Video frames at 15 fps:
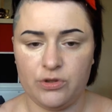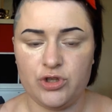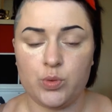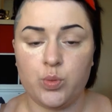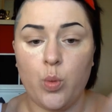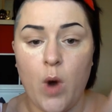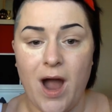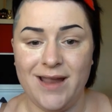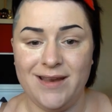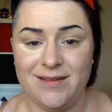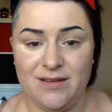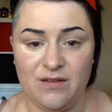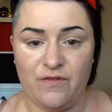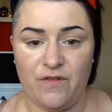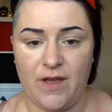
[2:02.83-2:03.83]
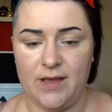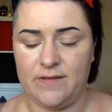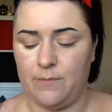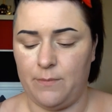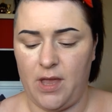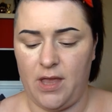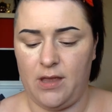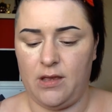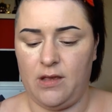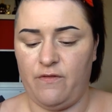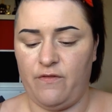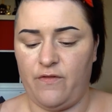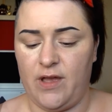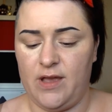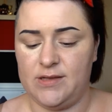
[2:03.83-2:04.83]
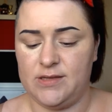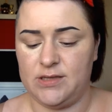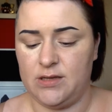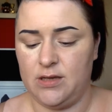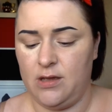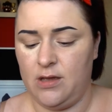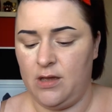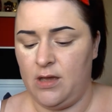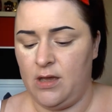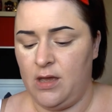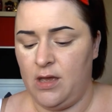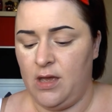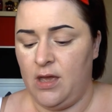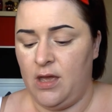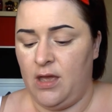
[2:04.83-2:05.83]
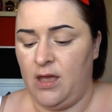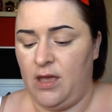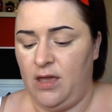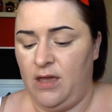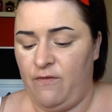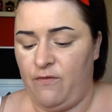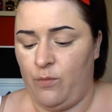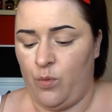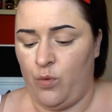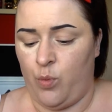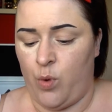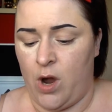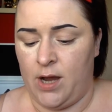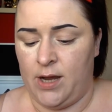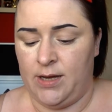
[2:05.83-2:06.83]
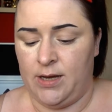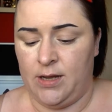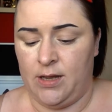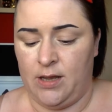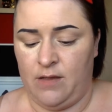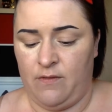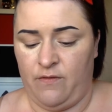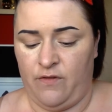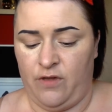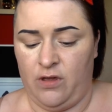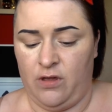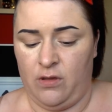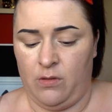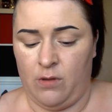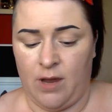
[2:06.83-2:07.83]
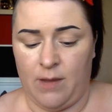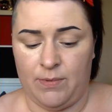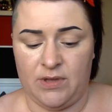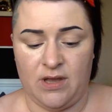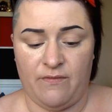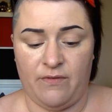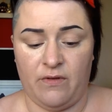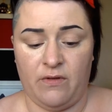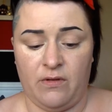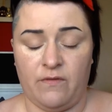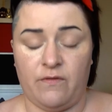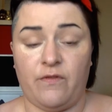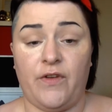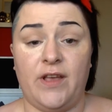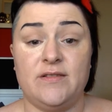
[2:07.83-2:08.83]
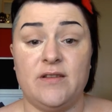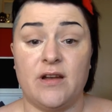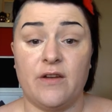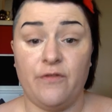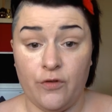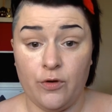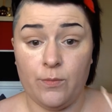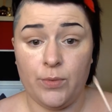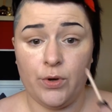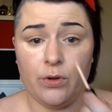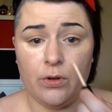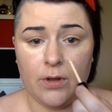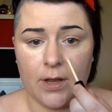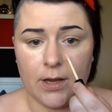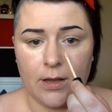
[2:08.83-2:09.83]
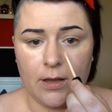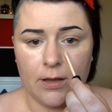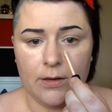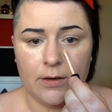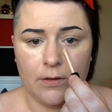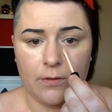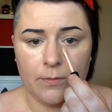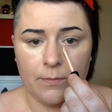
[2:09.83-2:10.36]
just widen your face and make your face even more wider if you happen to have a face like a football like I do.